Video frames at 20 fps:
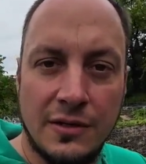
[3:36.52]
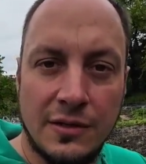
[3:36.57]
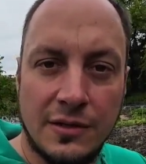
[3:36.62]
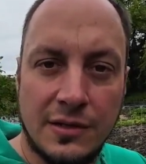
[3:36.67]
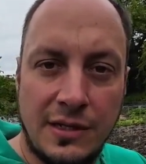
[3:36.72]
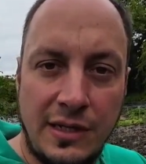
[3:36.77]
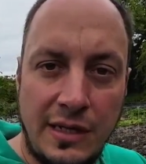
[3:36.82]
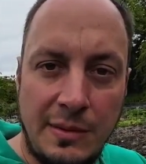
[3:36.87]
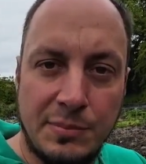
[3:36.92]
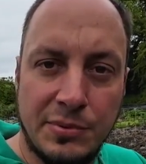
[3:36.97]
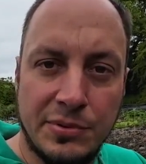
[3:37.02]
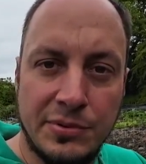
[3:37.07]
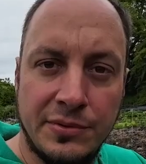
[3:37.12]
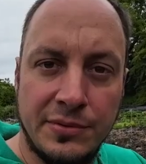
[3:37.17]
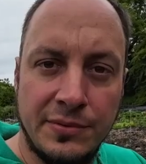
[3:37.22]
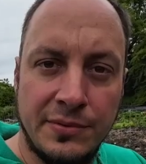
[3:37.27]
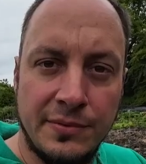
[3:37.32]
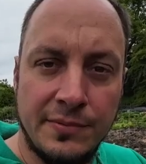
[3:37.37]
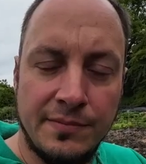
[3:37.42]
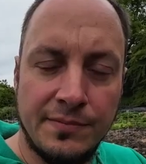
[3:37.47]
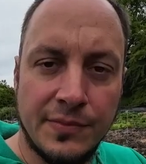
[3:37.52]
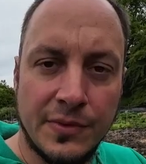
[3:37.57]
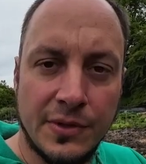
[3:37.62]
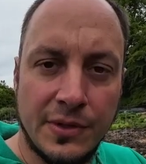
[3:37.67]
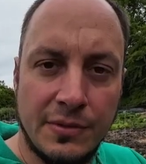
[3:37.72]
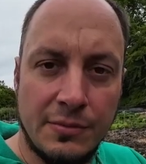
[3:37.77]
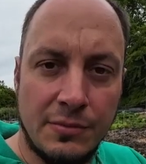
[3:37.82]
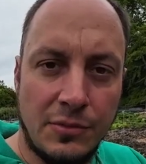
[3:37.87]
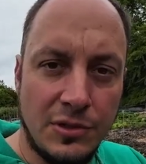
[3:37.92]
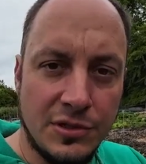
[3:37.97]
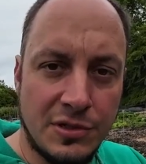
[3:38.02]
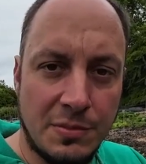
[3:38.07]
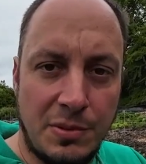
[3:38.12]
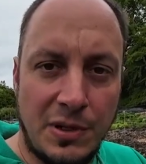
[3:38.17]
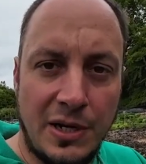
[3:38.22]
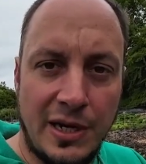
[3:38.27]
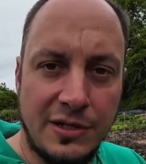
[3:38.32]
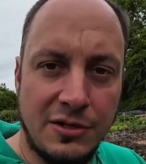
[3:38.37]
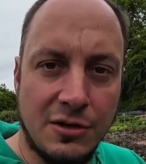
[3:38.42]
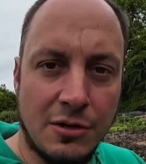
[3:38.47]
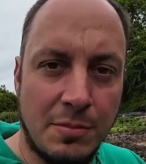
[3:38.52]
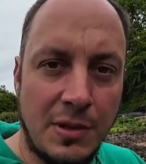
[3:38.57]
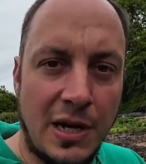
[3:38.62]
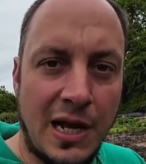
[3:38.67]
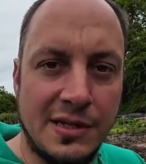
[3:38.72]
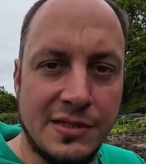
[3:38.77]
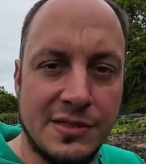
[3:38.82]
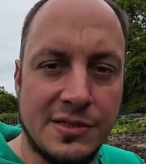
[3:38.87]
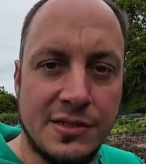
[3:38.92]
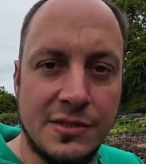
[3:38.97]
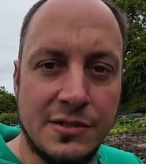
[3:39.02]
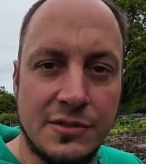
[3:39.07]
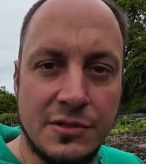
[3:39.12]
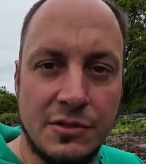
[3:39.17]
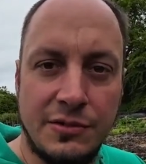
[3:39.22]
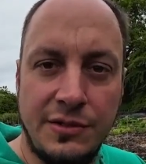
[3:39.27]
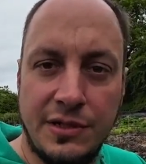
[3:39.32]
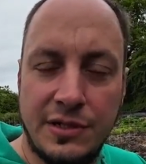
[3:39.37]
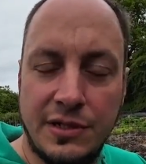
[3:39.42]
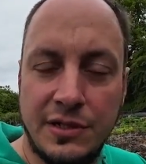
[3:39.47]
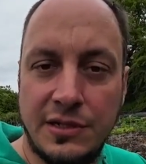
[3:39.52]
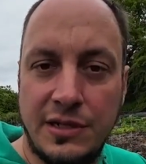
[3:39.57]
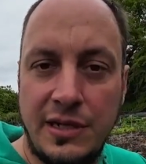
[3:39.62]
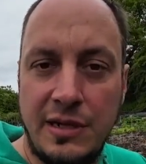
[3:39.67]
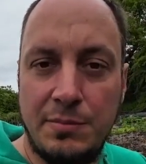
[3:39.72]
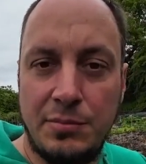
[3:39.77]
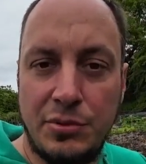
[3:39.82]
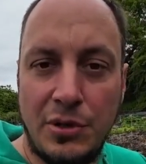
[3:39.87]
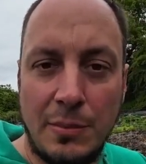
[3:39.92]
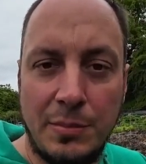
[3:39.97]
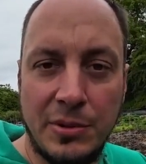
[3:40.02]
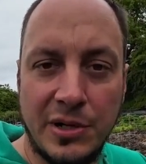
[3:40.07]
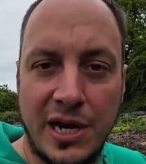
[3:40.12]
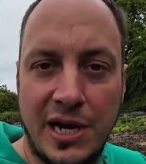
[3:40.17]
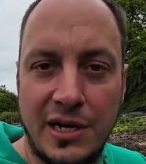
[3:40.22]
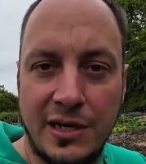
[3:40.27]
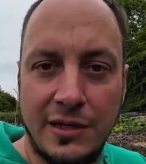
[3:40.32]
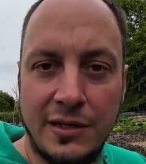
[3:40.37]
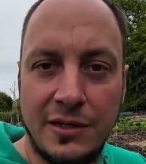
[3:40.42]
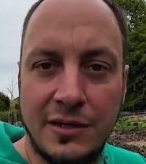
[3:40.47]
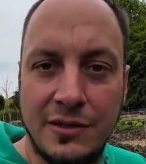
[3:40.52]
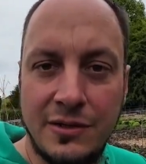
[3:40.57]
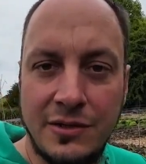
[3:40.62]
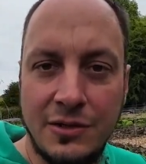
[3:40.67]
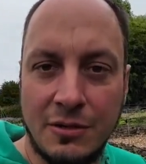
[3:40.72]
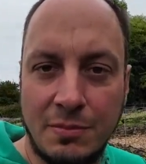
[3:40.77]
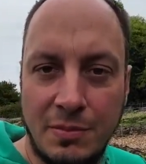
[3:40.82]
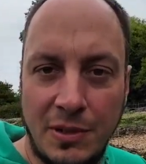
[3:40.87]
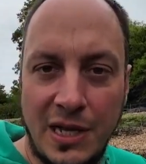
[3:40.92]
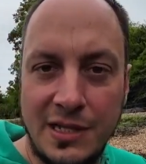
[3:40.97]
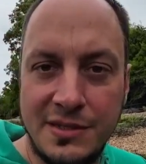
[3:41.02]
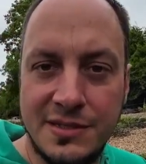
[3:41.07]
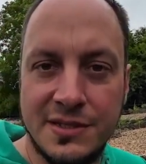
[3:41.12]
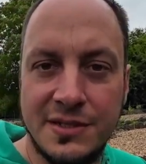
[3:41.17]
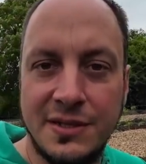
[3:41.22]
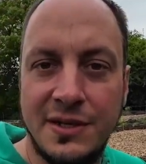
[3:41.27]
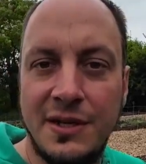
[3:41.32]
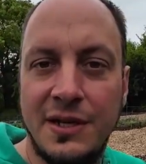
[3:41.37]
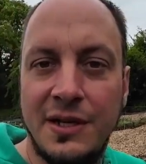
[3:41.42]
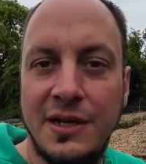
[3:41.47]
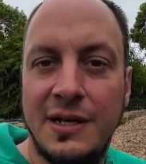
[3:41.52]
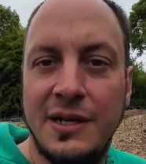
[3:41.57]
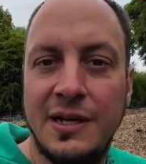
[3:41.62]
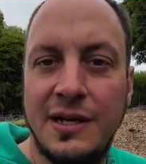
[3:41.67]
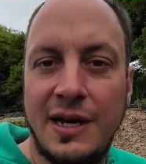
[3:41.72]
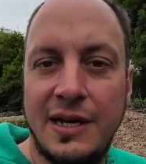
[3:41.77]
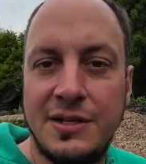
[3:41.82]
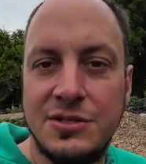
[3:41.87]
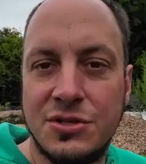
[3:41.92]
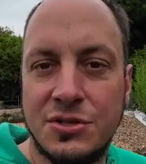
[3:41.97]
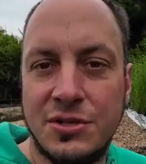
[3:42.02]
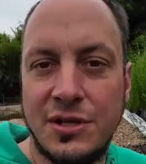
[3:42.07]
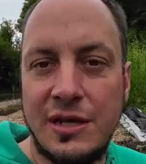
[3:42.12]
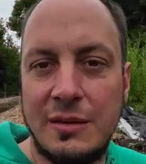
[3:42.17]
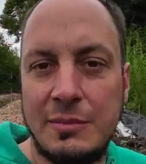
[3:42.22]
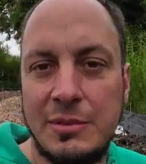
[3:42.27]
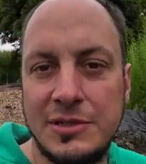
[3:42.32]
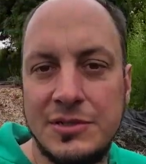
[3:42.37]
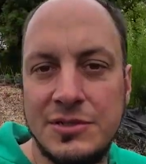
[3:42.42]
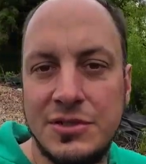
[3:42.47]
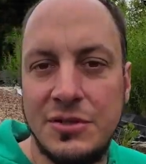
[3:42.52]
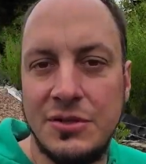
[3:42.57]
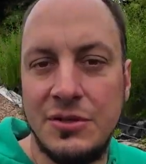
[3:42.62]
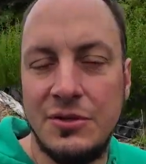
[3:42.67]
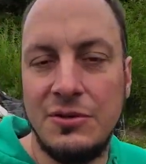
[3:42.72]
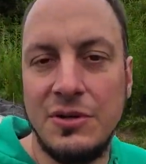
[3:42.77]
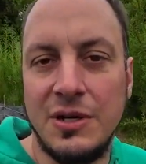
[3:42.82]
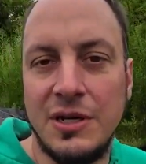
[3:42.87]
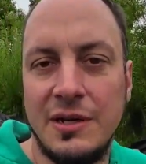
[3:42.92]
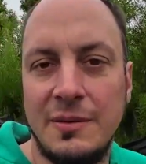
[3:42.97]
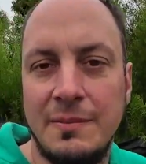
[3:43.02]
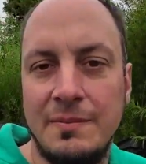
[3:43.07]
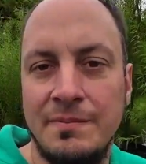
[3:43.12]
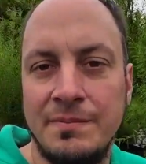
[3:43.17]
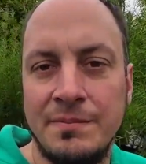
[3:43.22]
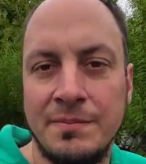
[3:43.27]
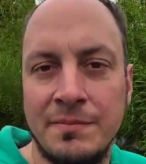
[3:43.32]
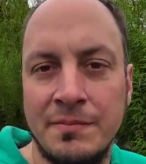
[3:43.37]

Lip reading: keep multiplying your plants. So you can keep propagating your plants, and you're able to